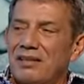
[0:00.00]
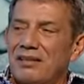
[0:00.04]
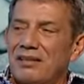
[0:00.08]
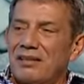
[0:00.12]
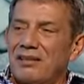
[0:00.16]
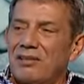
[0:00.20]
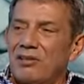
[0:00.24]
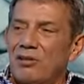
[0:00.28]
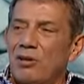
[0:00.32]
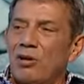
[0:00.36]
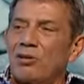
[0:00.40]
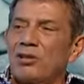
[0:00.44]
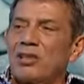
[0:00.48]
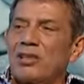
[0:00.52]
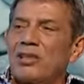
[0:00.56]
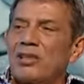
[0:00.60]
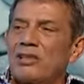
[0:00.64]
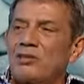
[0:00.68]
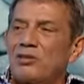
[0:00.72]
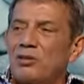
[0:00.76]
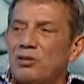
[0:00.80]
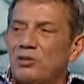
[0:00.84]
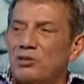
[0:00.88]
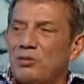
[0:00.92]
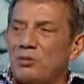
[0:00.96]

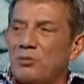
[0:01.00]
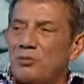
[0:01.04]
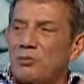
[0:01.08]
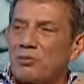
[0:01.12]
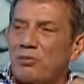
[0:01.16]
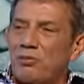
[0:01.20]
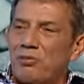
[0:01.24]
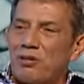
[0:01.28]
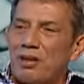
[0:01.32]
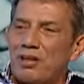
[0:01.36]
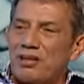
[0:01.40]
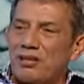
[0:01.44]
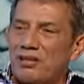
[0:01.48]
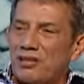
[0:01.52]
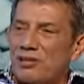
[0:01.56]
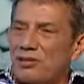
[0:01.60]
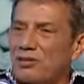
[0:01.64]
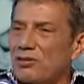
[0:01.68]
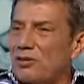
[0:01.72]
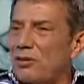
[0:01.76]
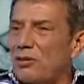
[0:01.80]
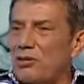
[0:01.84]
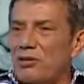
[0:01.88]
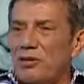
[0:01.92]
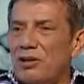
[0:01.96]
loneliness used to press
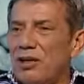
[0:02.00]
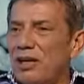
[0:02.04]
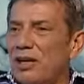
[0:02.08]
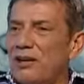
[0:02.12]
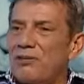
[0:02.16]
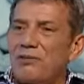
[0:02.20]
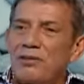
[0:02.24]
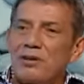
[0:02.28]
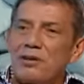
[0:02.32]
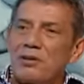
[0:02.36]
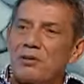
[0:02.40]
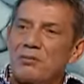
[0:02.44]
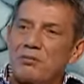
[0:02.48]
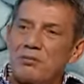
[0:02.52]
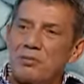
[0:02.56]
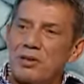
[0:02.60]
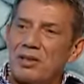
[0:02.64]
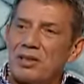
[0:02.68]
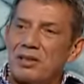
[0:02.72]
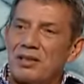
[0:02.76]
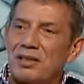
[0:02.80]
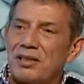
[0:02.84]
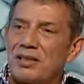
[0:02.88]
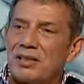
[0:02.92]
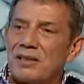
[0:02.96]
so heavy on
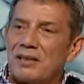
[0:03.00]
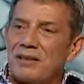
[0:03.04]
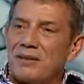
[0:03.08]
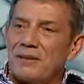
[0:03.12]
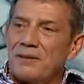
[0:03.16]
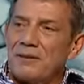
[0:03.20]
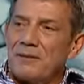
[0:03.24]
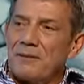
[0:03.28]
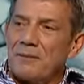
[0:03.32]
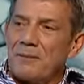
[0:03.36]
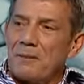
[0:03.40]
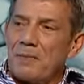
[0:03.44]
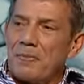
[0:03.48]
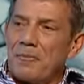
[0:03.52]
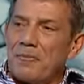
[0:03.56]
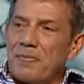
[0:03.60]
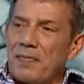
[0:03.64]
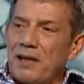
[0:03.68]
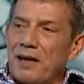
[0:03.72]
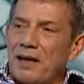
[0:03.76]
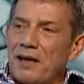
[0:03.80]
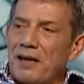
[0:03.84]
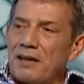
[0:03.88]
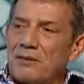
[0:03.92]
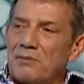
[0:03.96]
me
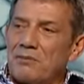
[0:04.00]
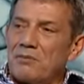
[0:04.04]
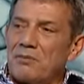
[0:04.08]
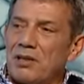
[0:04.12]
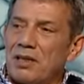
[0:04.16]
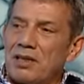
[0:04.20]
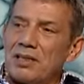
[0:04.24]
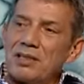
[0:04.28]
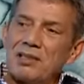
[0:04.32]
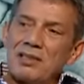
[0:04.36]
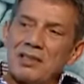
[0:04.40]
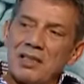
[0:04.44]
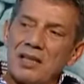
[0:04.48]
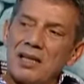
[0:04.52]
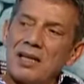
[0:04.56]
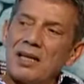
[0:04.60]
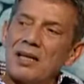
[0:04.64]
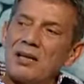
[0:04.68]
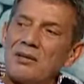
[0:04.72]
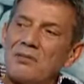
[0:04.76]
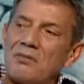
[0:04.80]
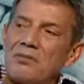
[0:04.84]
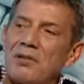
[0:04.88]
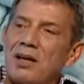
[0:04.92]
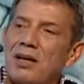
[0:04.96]
that many
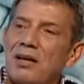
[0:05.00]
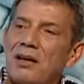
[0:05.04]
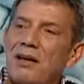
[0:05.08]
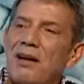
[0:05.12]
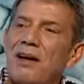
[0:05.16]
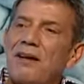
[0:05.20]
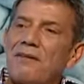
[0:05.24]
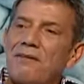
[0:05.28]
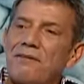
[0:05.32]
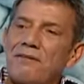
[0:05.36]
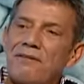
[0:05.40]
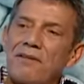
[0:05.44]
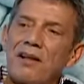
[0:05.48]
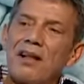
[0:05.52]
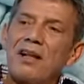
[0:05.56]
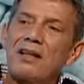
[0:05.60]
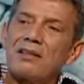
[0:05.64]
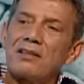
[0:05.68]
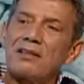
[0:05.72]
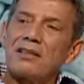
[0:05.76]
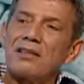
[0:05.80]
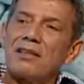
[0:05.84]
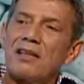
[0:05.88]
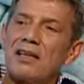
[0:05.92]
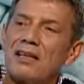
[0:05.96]
times I, I,
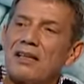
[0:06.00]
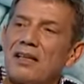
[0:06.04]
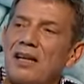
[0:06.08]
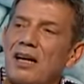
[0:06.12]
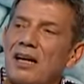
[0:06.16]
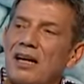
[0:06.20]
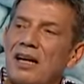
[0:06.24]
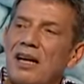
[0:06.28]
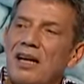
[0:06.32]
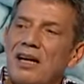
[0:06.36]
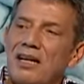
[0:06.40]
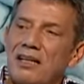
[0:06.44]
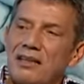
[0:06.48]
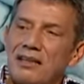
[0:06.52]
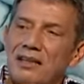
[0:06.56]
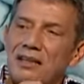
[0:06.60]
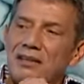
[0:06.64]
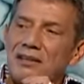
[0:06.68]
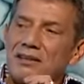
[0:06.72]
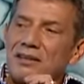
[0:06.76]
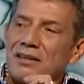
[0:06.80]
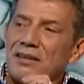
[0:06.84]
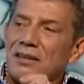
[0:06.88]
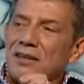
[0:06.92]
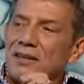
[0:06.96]
felt that kind
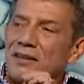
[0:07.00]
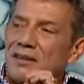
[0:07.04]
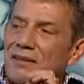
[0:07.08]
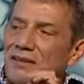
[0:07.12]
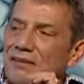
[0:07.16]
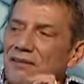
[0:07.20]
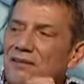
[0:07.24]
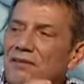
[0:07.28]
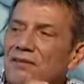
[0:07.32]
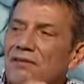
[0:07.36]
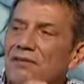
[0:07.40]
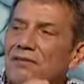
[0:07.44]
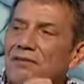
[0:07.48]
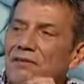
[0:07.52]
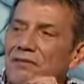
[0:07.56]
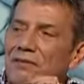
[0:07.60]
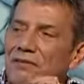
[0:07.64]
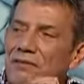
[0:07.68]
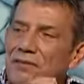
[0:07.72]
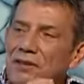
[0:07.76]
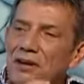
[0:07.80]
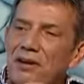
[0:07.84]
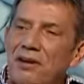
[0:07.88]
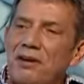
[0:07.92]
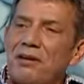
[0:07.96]
of
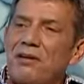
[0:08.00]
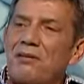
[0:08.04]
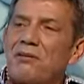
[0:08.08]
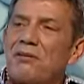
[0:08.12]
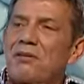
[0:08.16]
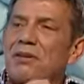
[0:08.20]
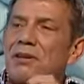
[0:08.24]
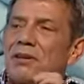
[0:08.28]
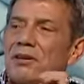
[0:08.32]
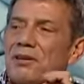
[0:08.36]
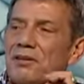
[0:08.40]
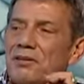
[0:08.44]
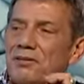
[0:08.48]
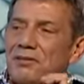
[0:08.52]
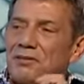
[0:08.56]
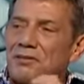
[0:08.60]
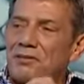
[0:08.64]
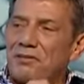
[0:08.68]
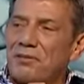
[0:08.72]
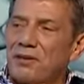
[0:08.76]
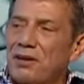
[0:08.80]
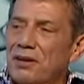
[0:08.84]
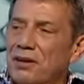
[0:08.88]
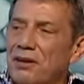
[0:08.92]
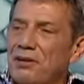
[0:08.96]
very,
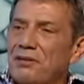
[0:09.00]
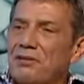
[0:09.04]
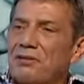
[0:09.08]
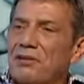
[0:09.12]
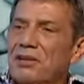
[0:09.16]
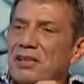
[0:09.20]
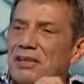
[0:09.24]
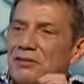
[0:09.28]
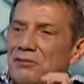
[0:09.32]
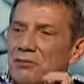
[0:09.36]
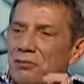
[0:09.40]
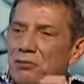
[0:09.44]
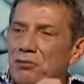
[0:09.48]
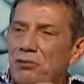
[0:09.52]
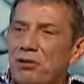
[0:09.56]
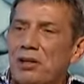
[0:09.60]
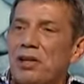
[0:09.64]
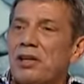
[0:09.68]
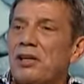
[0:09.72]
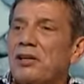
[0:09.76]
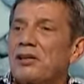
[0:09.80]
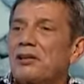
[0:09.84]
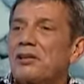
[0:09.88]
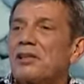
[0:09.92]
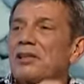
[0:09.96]
very
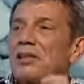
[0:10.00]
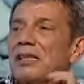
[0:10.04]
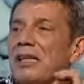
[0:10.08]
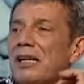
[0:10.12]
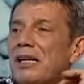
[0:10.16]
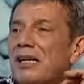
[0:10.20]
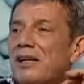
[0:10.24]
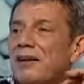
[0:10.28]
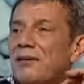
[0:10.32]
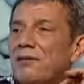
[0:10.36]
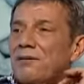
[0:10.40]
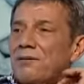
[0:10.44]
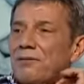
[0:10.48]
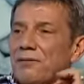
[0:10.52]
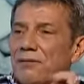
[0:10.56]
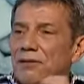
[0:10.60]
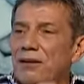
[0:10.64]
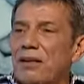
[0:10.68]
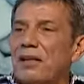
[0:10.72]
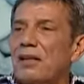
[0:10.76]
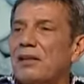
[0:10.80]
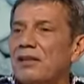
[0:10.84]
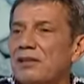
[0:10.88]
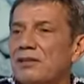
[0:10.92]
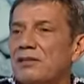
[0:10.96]
rare
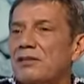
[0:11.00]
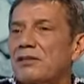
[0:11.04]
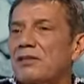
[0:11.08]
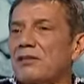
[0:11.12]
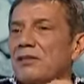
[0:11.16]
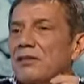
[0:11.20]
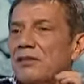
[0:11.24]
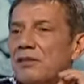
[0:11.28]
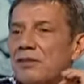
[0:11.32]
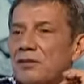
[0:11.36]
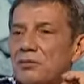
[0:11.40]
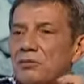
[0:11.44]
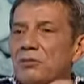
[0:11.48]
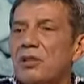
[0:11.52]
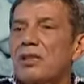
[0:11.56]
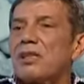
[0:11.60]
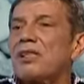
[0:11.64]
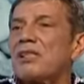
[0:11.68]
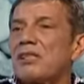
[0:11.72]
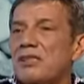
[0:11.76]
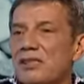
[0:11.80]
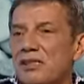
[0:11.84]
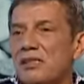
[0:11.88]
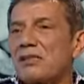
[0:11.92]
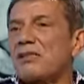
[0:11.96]
feelings of
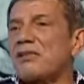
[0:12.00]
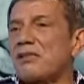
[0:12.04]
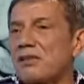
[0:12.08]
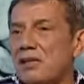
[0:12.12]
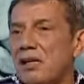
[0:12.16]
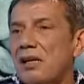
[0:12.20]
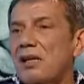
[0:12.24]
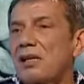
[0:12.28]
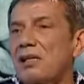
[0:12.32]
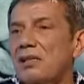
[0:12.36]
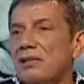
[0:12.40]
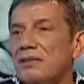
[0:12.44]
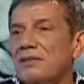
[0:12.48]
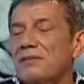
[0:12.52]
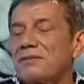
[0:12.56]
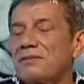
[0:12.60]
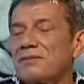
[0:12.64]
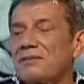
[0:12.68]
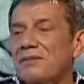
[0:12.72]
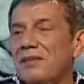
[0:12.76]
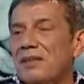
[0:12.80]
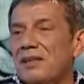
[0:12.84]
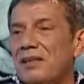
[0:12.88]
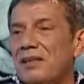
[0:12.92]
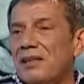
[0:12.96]
committing suicide.
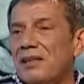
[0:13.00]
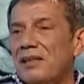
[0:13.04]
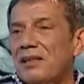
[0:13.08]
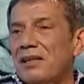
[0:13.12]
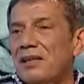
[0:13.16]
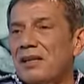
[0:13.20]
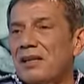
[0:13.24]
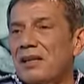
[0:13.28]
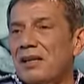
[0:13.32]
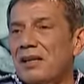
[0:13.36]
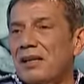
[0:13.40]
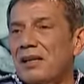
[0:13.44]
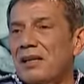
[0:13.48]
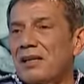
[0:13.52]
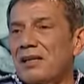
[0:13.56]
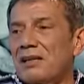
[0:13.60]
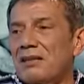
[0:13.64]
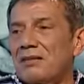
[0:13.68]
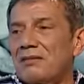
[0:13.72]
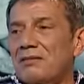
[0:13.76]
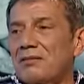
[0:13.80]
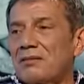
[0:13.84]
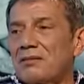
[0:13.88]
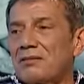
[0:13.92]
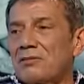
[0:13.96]
Mm.
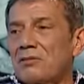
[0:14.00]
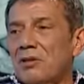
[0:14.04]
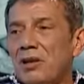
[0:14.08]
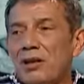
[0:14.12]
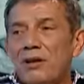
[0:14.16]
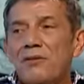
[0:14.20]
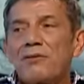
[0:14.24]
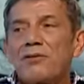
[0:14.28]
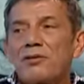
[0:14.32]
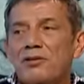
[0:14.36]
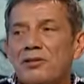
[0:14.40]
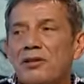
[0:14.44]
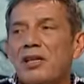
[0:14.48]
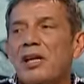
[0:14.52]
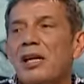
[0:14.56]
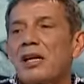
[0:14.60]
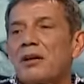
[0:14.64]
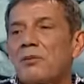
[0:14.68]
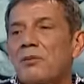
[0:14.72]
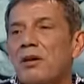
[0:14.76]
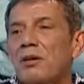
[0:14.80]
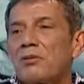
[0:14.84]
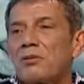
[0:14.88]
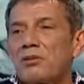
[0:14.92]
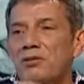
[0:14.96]
And quite a few
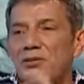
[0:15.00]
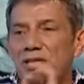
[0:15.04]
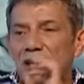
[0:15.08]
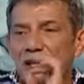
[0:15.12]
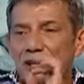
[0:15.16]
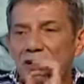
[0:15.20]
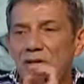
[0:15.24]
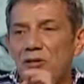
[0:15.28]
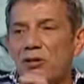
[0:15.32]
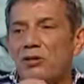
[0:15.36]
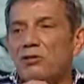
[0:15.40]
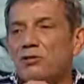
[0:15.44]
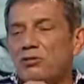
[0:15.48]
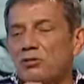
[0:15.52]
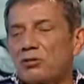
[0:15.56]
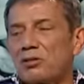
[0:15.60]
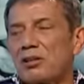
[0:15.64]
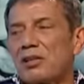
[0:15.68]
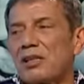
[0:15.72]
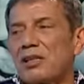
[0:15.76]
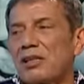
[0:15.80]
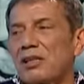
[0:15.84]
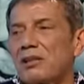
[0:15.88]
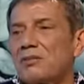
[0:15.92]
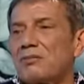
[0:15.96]
times I was that close to
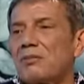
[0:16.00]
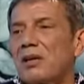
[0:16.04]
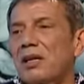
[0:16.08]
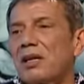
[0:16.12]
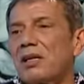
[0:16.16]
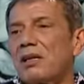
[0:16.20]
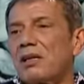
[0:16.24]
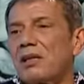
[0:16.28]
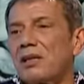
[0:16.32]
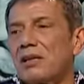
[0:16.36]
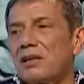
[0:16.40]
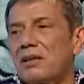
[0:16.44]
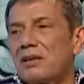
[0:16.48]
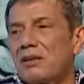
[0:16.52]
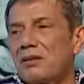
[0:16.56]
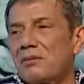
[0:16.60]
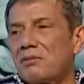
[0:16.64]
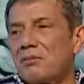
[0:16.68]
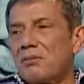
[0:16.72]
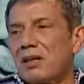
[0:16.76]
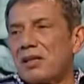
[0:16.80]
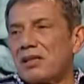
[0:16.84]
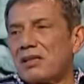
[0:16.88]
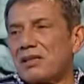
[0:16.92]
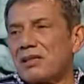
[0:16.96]
kill my,
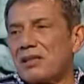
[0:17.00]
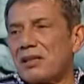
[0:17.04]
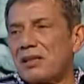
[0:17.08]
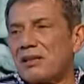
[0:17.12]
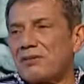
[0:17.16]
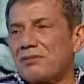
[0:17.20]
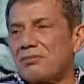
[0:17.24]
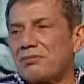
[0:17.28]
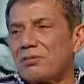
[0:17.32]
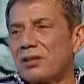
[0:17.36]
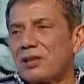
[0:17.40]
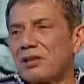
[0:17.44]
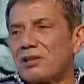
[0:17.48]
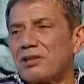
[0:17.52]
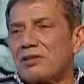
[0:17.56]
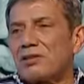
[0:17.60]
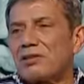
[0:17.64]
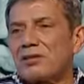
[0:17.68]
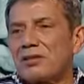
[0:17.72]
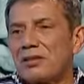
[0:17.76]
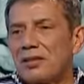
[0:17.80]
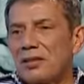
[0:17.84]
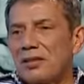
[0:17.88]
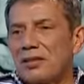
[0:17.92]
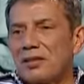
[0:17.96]
myself
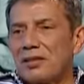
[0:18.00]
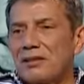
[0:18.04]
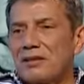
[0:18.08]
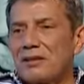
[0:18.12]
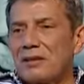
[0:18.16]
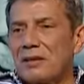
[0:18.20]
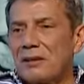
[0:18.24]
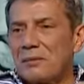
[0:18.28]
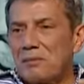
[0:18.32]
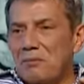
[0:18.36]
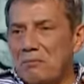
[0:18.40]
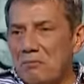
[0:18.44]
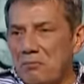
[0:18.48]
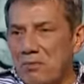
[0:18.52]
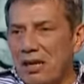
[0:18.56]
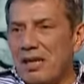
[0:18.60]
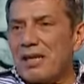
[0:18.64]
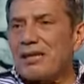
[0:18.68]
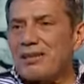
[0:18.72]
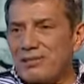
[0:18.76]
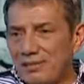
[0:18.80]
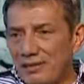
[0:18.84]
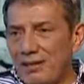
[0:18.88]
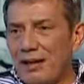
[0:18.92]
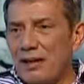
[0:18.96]
because the
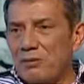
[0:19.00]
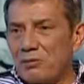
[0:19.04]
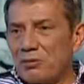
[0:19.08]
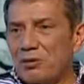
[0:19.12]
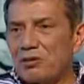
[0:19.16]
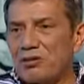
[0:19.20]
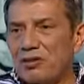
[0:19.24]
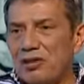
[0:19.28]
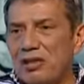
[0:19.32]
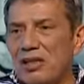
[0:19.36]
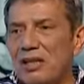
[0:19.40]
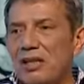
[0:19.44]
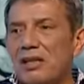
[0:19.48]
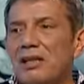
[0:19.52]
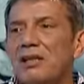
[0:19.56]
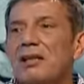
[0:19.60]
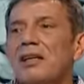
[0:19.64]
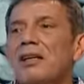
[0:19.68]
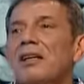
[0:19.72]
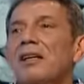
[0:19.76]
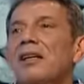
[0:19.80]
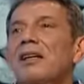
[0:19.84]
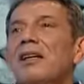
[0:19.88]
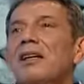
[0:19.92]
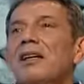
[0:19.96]
mess I was in
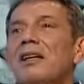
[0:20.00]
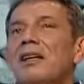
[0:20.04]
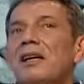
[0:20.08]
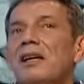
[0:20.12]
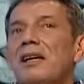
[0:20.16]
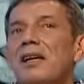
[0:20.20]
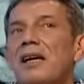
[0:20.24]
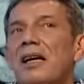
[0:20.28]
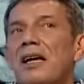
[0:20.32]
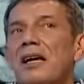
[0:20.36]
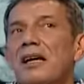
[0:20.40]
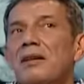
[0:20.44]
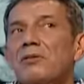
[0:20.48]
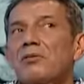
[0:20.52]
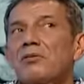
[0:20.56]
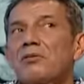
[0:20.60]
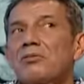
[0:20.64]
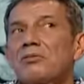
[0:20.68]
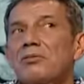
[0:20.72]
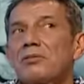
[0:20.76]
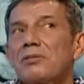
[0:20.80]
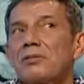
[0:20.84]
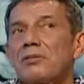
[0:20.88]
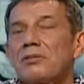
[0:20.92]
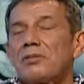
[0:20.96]

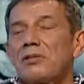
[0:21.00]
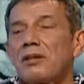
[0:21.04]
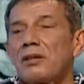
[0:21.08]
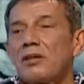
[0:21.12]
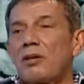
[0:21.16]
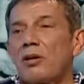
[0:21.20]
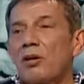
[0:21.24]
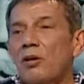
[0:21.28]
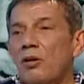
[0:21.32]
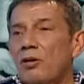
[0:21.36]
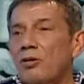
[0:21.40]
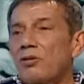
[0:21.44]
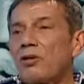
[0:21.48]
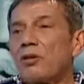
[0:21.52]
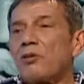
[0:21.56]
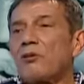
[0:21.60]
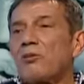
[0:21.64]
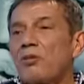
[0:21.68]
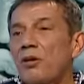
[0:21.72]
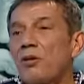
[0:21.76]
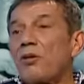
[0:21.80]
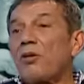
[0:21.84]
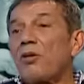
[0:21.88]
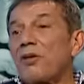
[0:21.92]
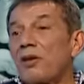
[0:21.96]
and all the
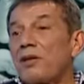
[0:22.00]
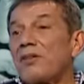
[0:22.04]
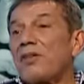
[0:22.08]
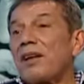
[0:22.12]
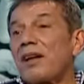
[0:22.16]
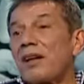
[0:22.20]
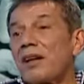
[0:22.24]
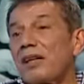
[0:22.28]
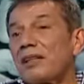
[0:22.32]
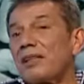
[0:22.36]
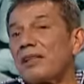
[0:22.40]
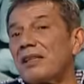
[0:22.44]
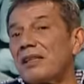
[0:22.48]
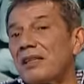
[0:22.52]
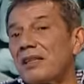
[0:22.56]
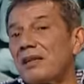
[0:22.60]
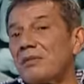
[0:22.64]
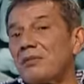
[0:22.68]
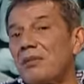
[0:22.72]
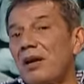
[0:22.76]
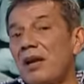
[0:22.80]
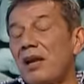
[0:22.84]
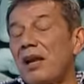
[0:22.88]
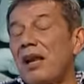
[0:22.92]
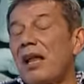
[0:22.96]
wrong thing that I did
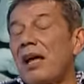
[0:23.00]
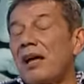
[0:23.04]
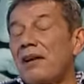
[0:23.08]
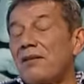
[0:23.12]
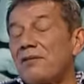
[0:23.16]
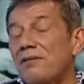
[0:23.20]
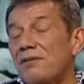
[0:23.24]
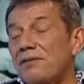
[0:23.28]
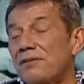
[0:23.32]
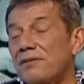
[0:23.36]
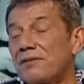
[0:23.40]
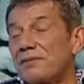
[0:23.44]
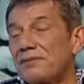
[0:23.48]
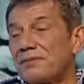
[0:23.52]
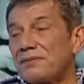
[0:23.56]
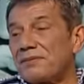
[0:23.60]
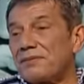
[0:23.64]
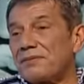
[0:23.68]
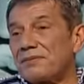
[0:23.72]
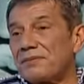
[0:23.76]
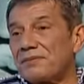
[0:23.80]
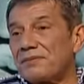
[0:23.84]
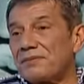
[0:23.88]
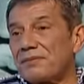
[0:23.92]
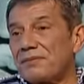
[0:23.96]
in my life.
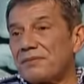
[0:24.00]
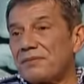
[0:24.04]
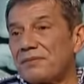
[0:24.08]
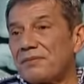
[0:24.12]
Mm.